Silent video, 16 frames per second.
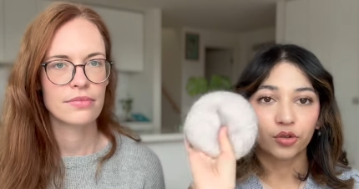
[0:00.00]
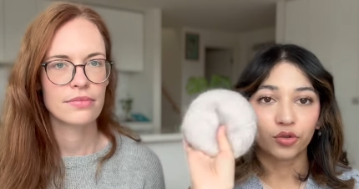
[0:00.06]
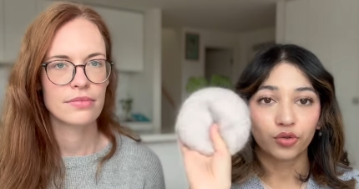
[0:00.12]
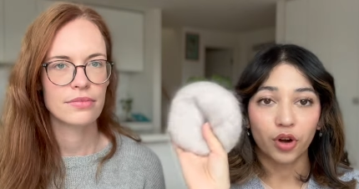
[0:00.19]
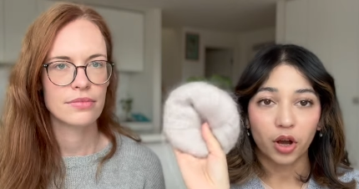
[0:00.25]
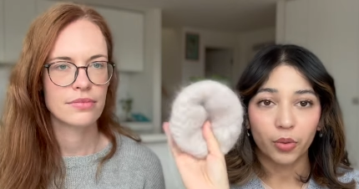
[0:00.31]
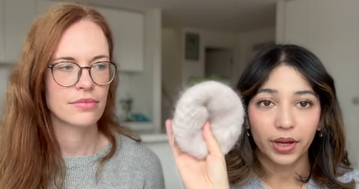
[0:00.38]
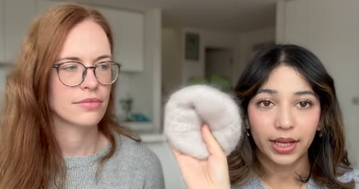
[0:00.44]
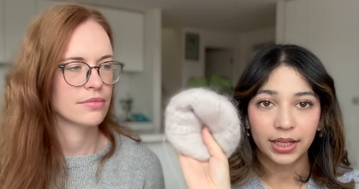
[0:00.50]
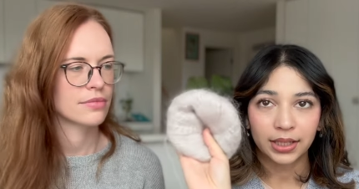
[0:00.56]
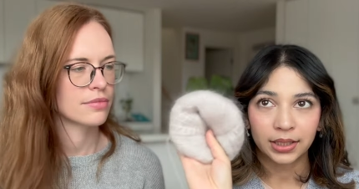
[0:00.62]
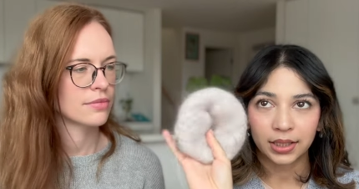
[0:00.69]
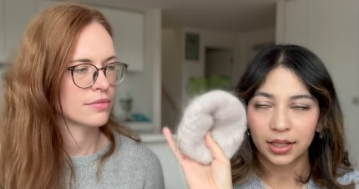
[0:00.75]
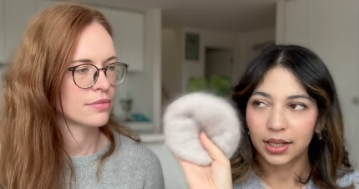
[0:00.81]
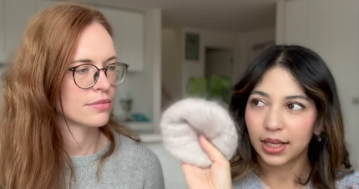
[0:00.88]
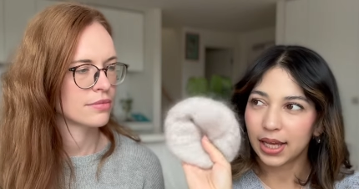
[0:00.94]

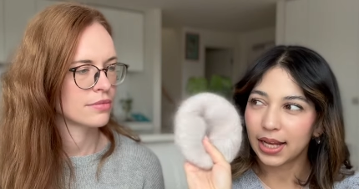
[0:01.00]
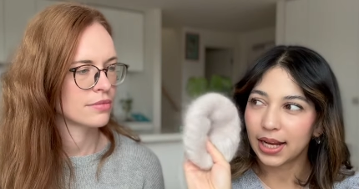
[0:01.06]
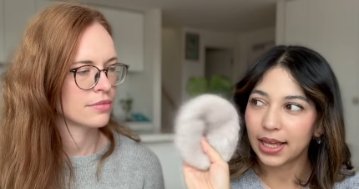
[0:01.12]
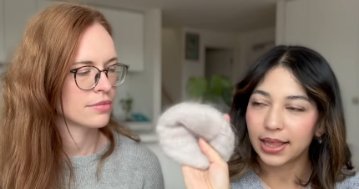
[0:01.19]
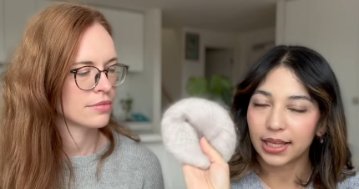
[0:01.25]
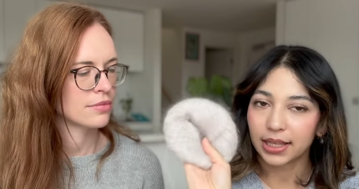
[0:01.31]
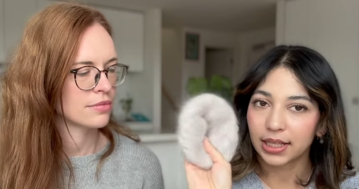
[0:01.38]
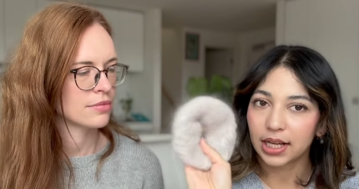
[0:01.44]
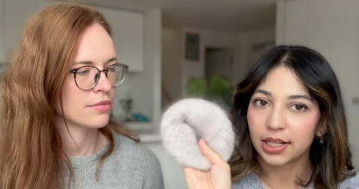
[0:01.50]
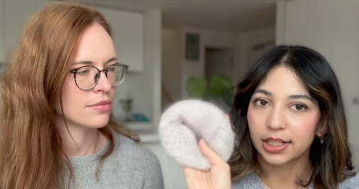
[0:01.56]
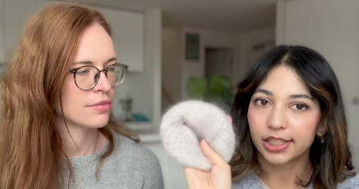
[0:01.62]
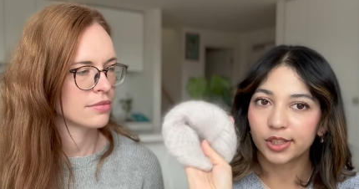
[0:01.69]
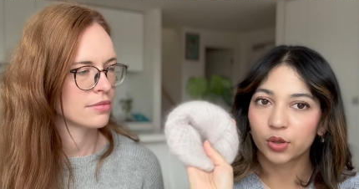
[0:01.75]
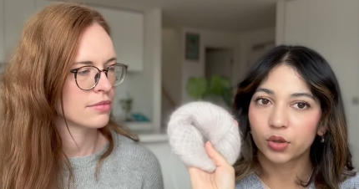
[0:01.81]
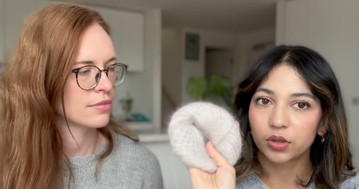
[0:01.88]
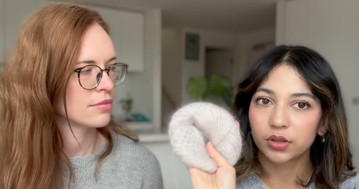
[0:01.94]
Speaker 1: Rowan, and I think the color's
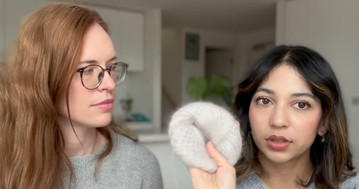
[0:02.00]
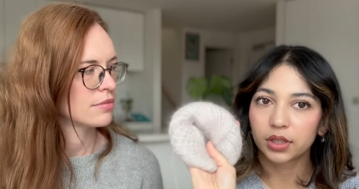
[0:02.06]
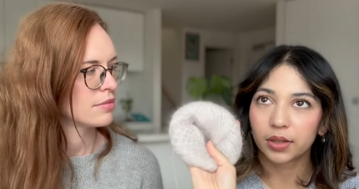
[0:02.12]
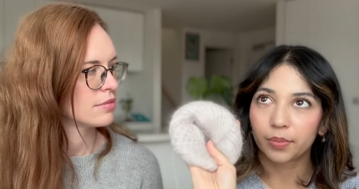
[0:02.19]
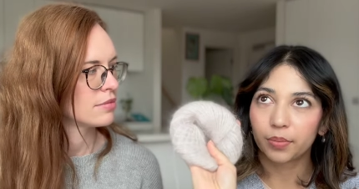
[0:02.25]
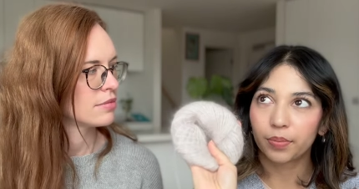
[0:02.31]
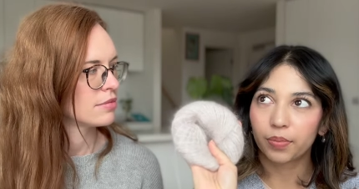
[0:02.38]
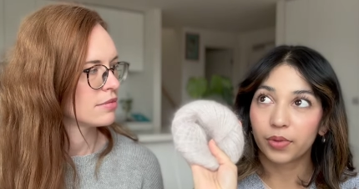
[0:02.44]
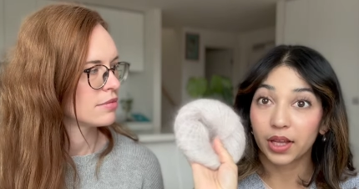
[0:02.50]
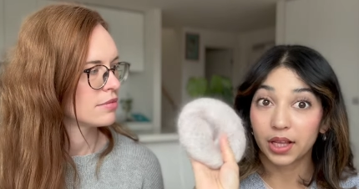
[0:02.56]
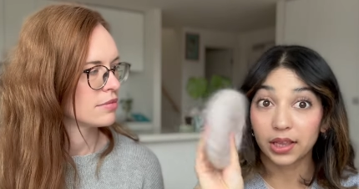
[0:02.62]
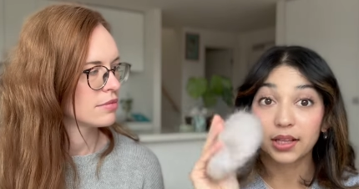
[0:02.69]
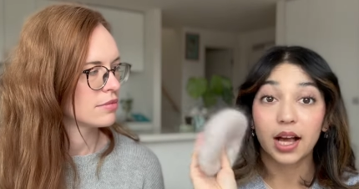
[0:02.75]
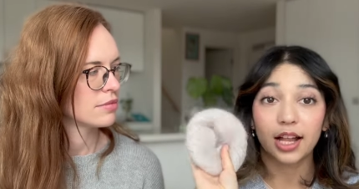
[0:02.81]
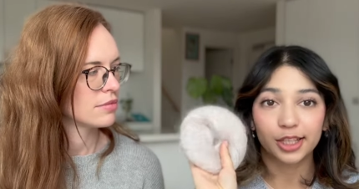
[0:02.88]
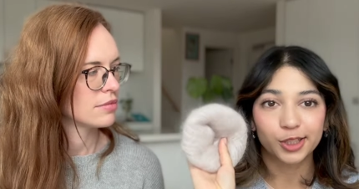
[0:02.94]
called the
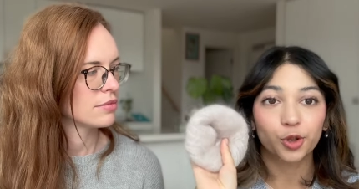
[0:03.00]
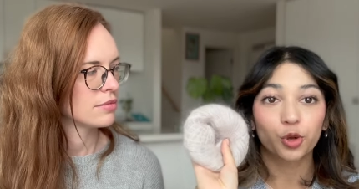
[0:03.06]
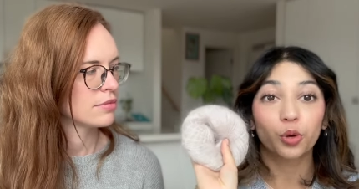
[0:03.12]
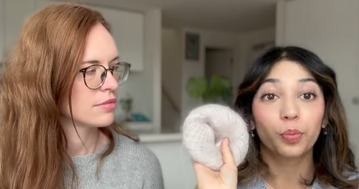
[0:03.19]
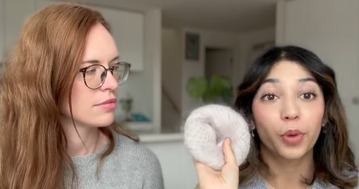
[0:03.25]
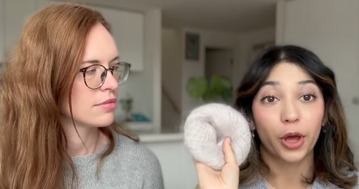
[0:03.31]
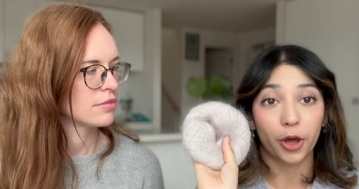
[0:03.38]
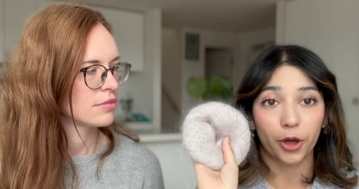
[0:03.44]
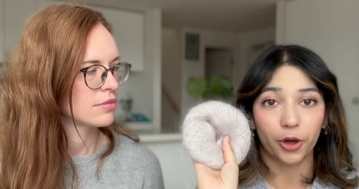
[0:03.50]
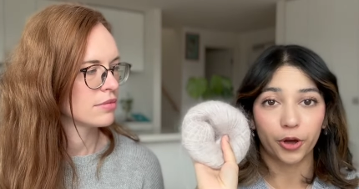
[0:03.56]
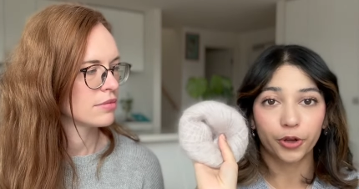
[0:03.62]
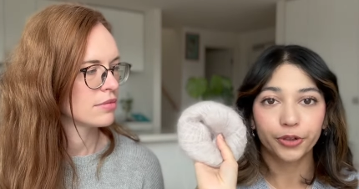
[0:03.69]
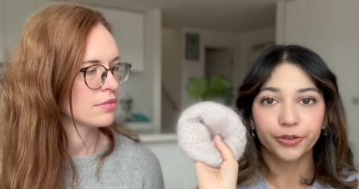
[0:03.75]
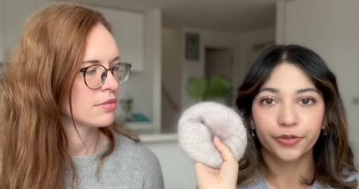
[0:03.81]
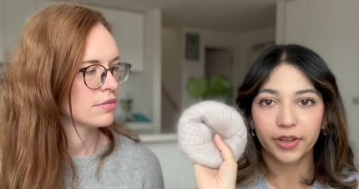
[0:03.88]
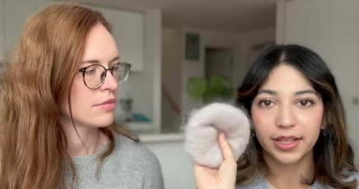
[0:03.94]
color's called
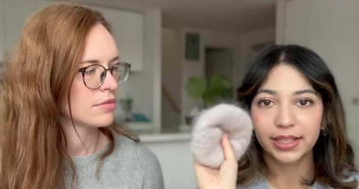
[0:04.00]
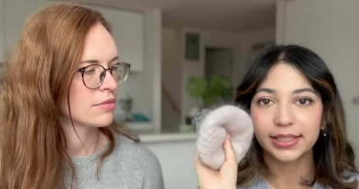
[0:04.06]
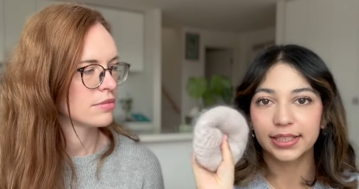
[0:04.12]
Pearl for this.